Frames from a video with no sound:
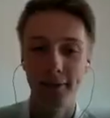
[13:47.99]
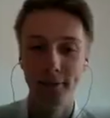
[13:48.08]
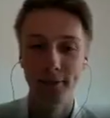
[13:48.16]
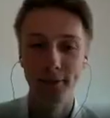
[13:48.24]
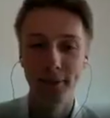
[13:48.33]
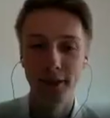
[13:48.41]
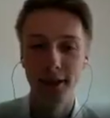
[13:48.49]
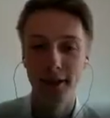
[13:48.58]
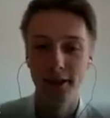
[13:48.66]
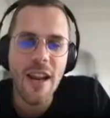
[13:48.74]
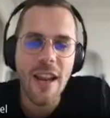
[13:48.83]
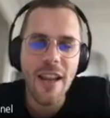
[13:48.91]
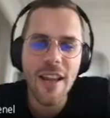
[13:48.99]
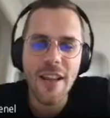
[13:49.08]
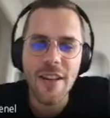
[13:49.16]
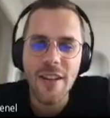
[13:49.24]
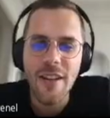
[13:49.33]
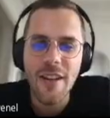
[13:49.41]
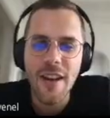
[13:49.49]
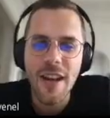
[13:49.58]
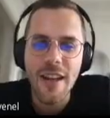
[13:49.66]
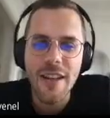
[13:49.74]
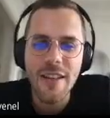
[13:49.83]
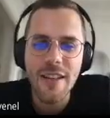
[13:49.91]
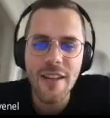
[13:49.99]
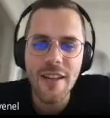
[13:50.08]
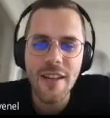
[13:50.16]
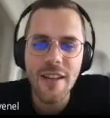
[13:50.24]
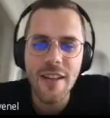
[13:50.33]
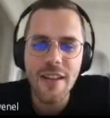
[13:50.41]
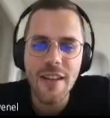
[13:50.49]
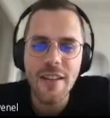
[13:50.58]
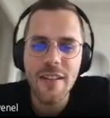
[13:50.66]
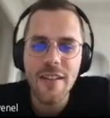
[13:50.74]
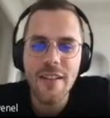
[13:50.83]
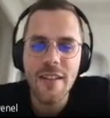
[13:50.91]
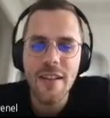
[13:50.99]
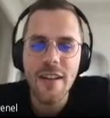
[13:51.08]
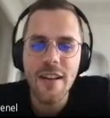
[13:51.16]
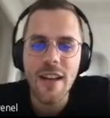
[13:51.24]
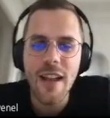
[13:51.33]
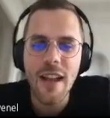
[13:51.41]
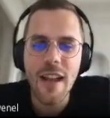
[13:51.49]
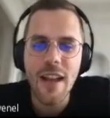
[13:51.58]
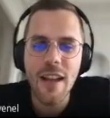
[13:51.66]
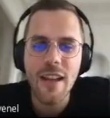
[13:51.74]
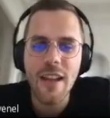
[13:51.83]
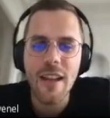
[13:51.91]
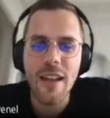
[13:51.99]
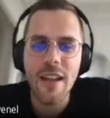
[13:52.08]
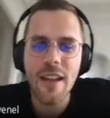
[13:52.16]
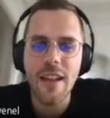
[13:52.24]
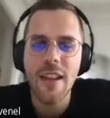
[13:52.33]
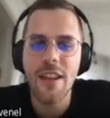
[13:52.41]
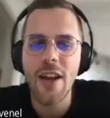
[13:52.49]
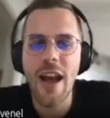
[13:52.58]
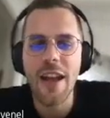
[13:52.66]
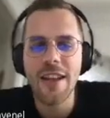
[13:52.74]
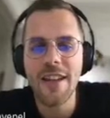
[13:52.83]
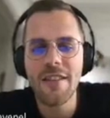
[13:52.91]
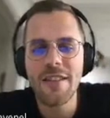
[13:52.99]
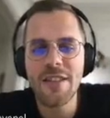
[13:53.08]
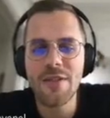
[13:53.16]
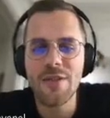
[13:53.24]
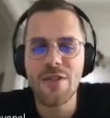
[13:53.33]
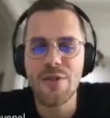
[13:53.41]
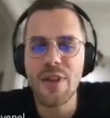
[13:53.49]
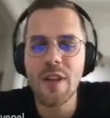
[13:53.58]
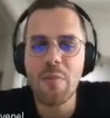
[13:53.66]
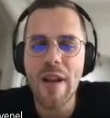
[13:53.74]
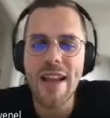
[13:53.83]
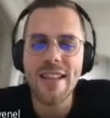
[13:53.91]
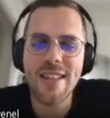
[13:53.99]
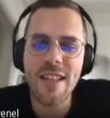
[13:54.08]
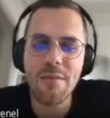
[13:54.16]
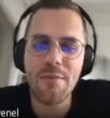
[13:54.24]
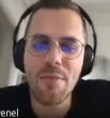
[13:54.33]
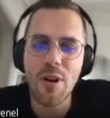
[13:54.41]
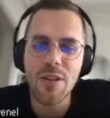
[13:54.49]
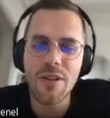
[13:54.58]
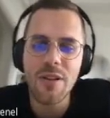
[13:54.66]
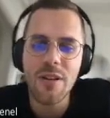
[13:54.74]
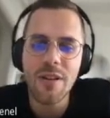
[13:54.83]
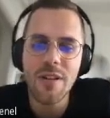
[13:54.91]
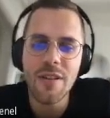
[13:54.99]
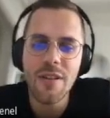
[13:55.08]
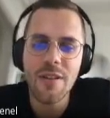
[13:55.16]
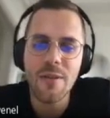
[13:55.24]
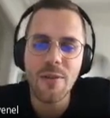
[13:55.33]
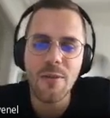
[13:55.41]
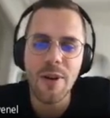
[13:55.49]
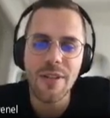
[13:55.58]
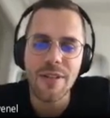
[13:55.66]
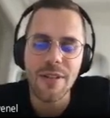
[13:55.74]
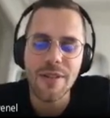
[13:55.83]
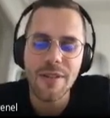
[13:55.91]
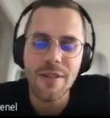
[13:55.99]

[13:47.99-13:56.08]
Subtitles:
And if you try like another idea, like the idea is to drink plastic bottled water.